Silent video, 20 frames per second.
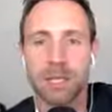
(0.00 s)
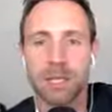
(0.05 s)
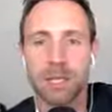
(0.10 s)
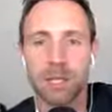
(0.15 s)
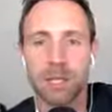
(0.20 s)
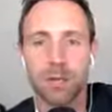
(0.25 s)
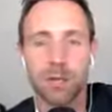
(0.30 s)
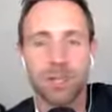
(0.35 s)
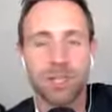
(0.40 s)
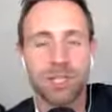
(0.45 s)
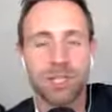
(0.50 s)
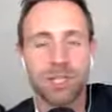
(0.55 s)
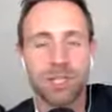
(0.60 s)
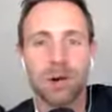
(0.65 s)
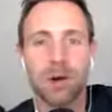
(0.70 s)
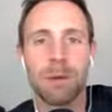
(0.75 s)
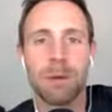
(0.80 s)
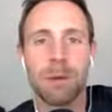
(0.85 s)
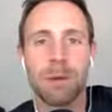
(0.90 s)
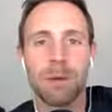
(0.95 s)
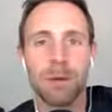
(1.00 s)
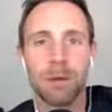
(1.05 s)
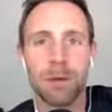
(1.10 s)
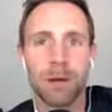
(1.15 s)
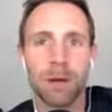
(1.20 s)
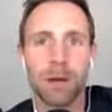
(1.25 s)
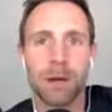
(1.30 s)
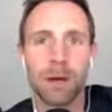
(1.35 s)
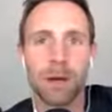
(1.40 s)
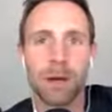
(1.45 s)
you would show up on their
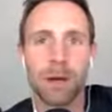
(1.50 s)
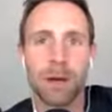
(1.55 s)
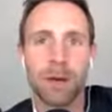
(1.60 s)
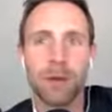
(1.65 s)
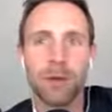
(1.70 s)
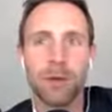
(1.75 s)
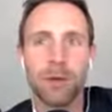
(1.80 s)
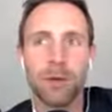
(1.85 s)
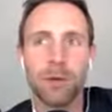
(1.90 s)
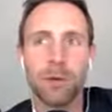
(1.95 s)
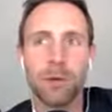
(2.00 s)
door and you